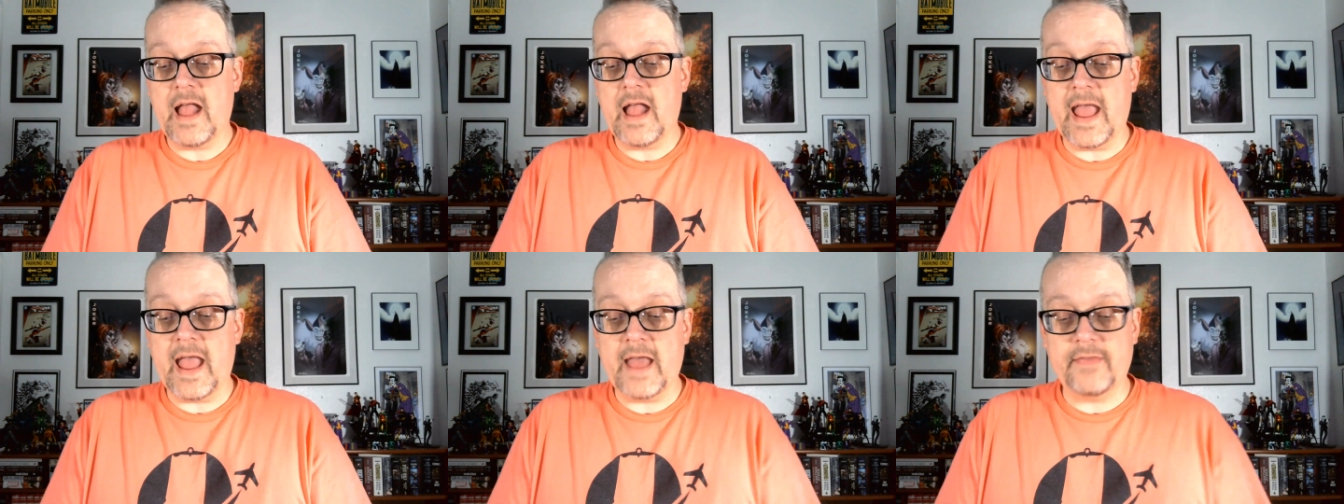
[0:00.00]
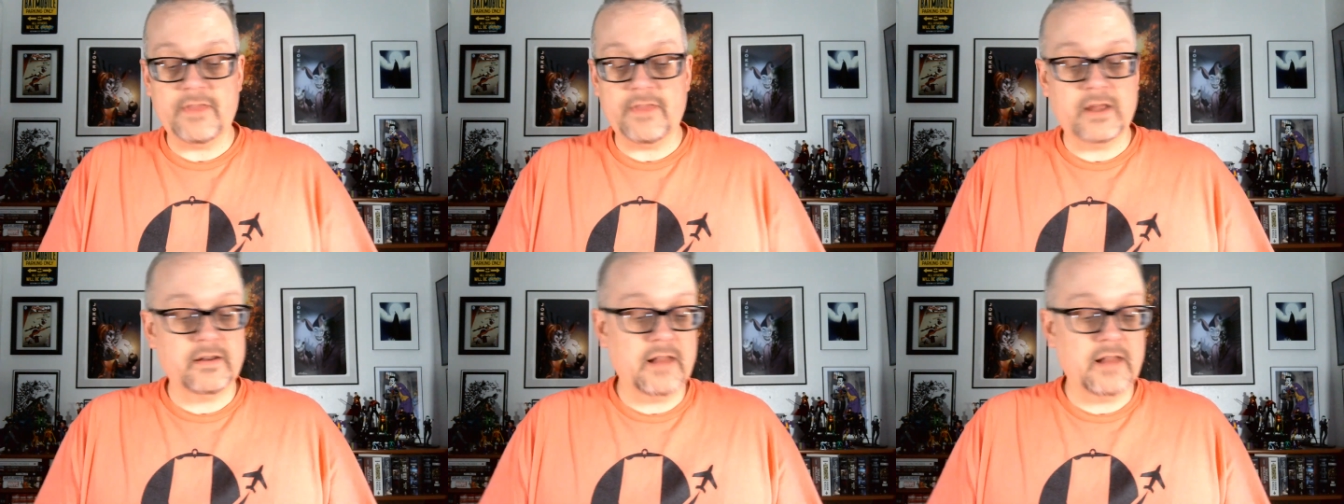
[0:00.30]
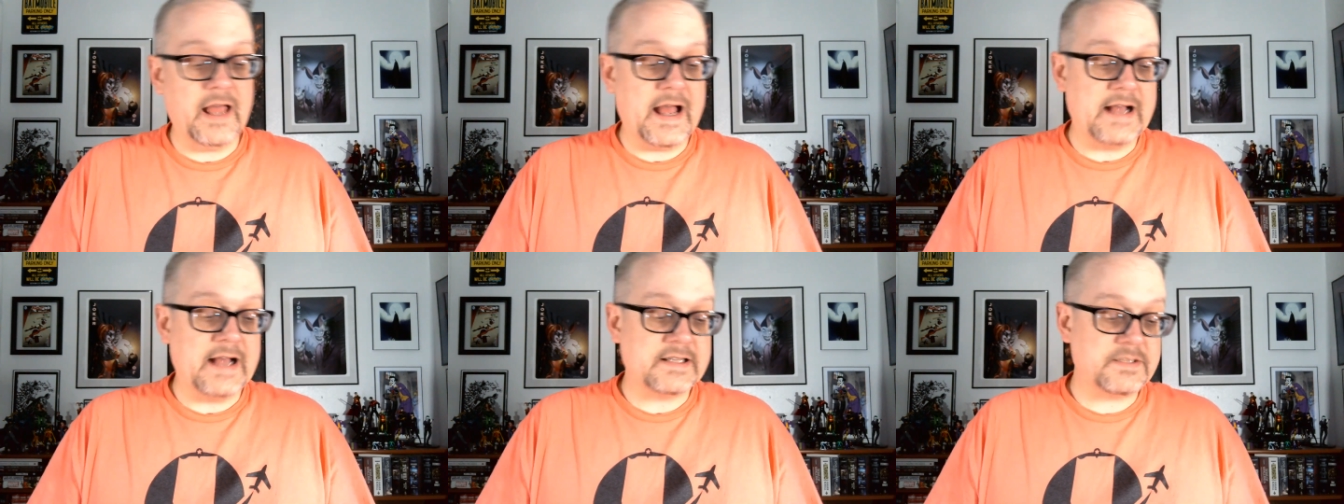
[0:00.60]
And then
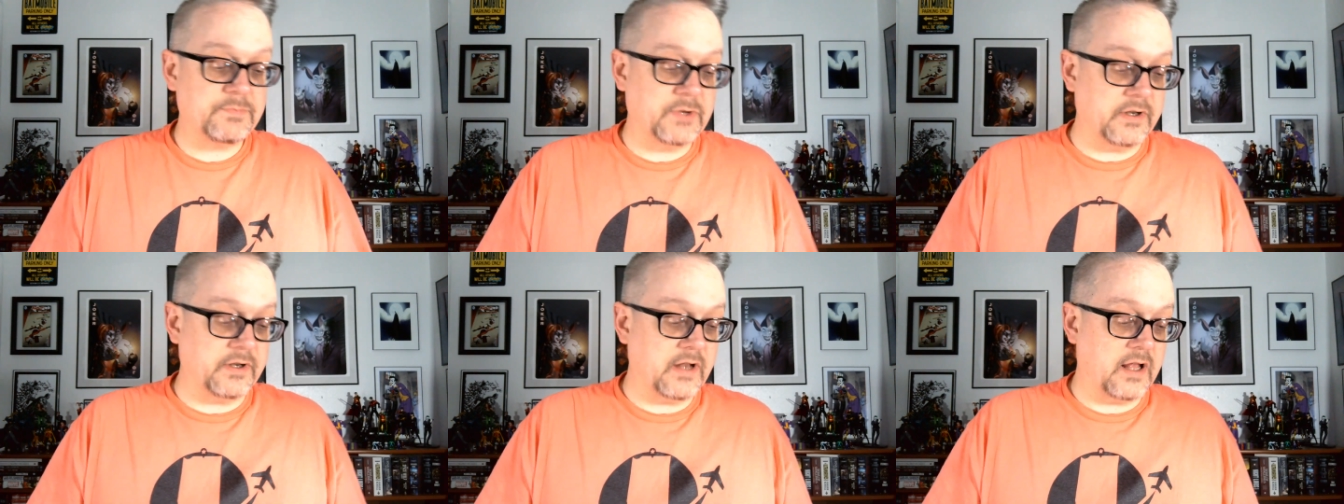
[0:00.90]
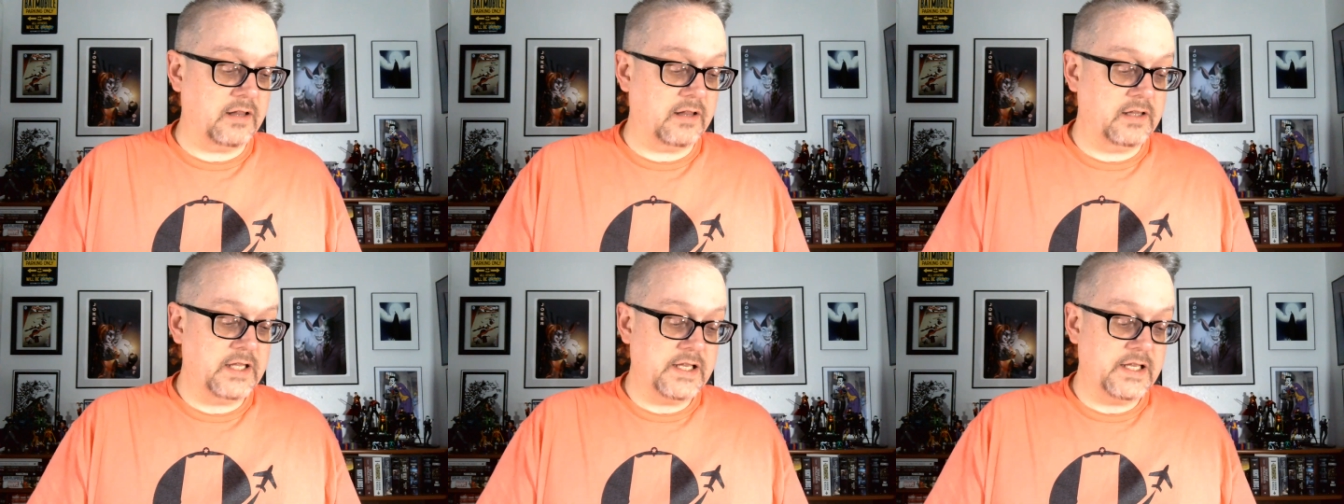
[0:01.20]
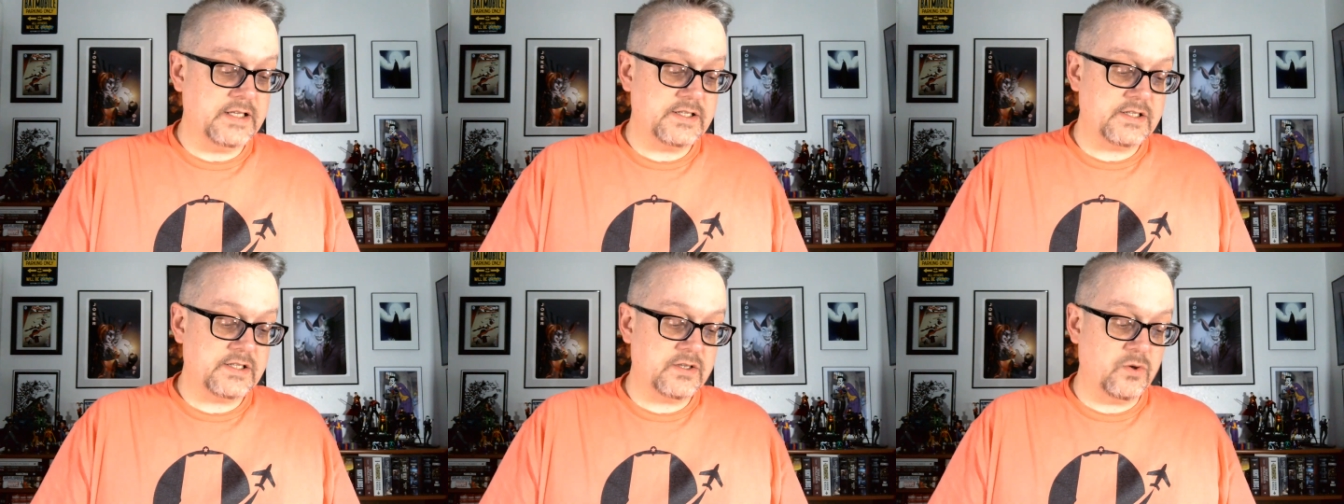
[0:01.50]
last but not
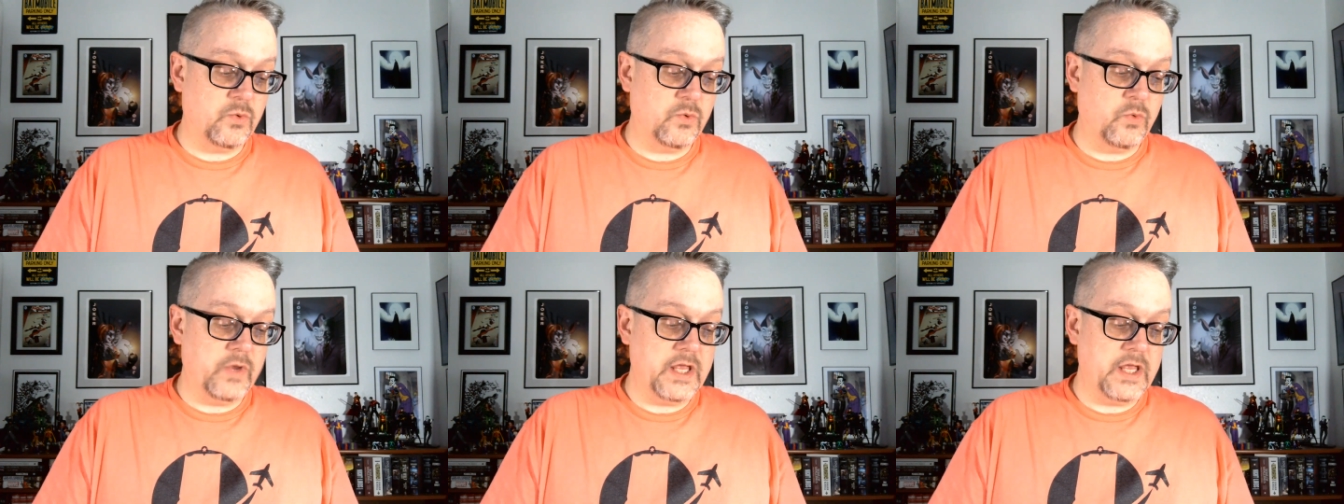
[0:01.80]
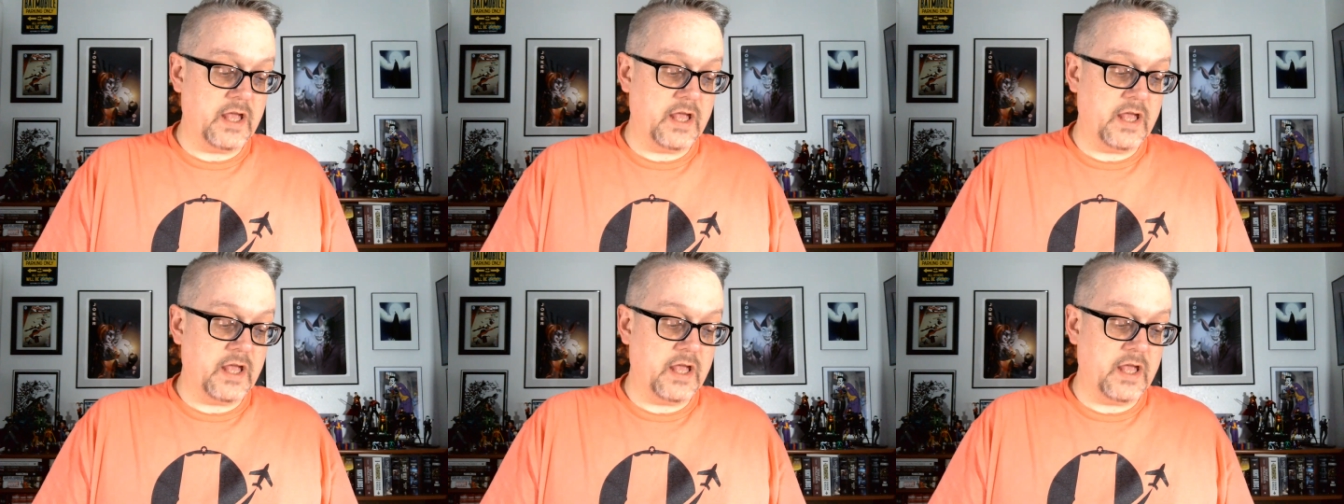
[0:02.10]
least, we